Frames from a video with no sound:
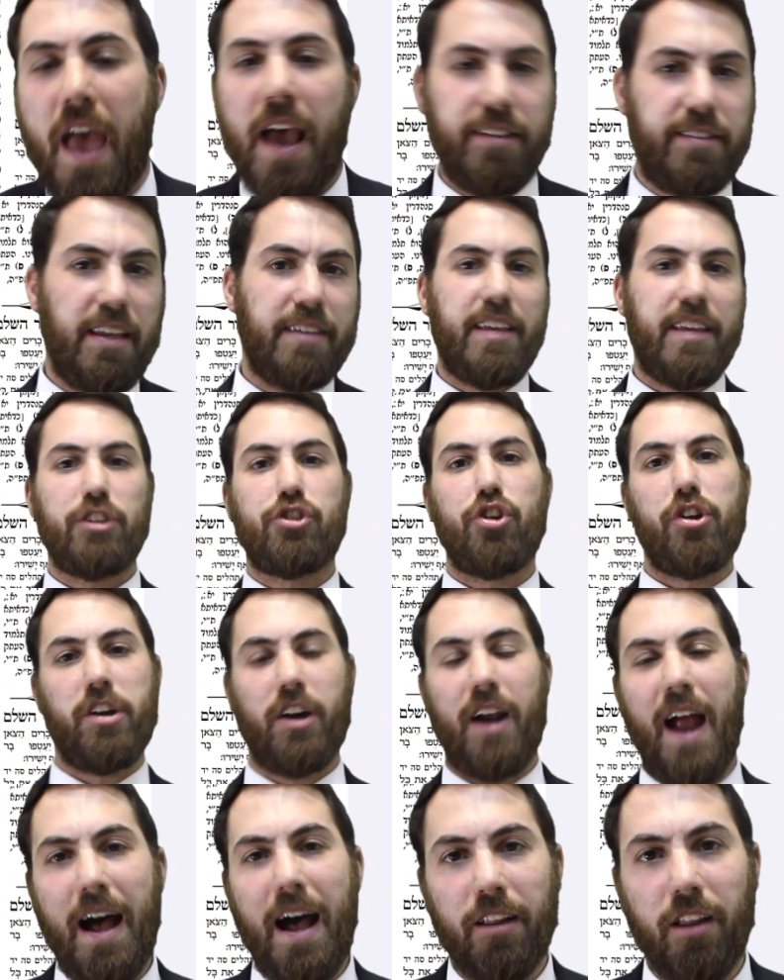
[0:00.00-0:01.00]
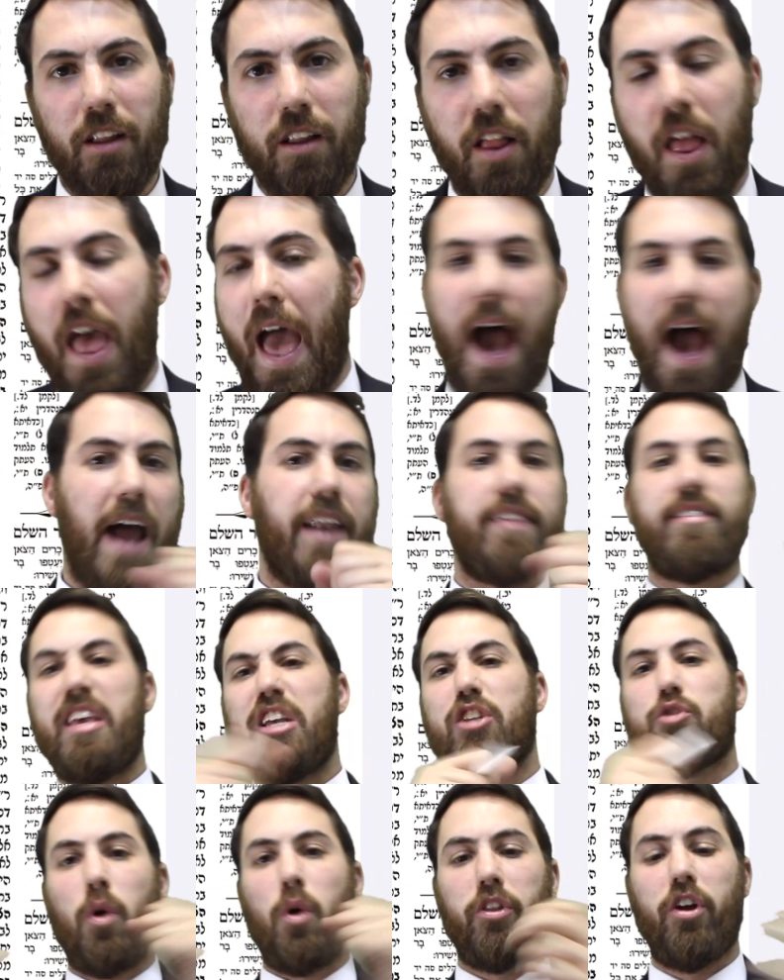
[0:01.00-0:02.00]
Is it Tishrei or Elul? How does
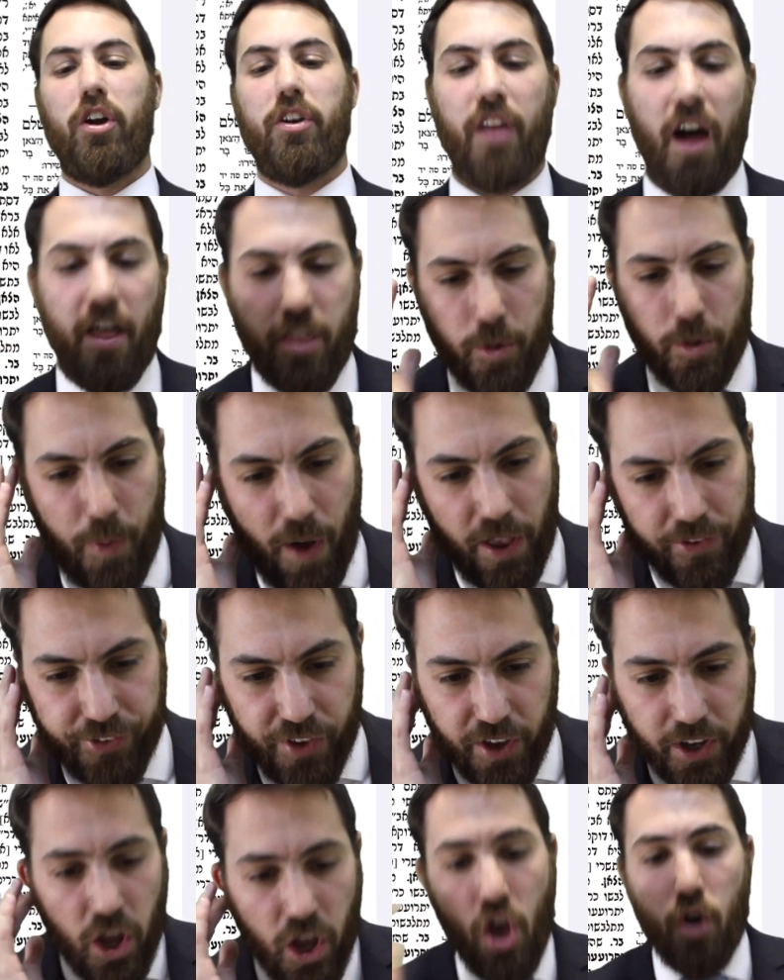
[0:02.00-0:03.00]
each one learn the other pasuk?